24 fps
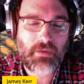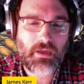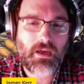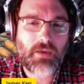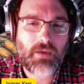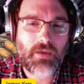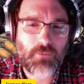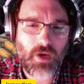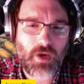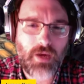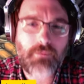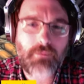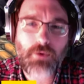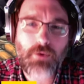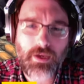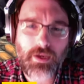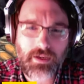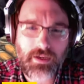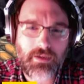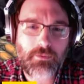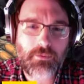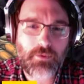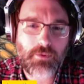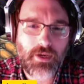I'm, I'm
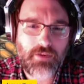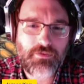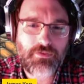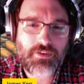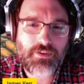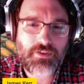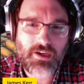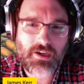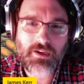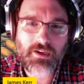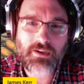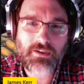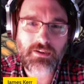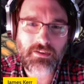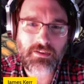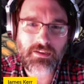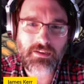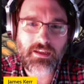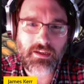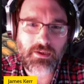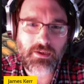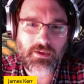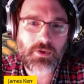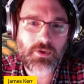ready. I'm ready for the hard
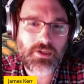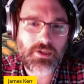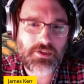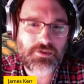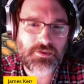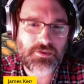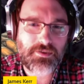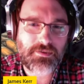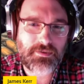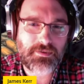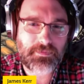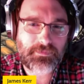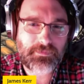hitting questions